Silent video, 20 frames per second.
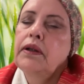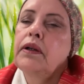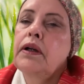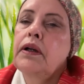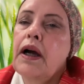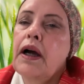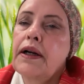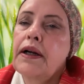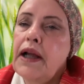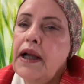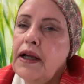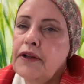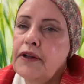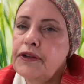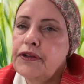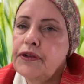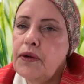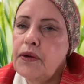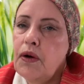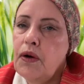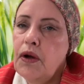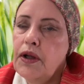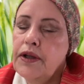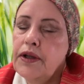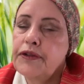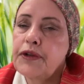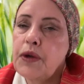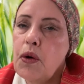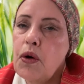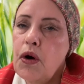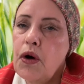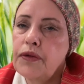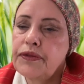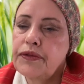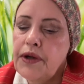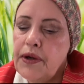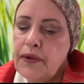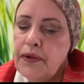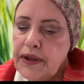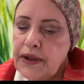God has is all
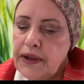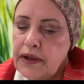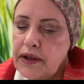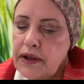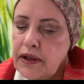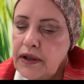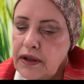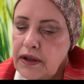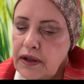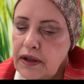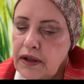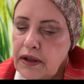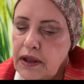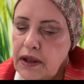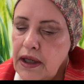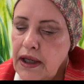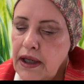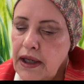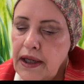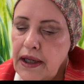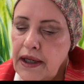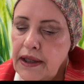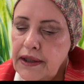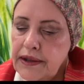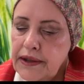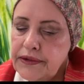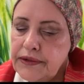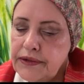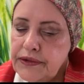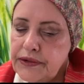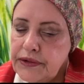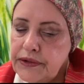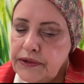knowing and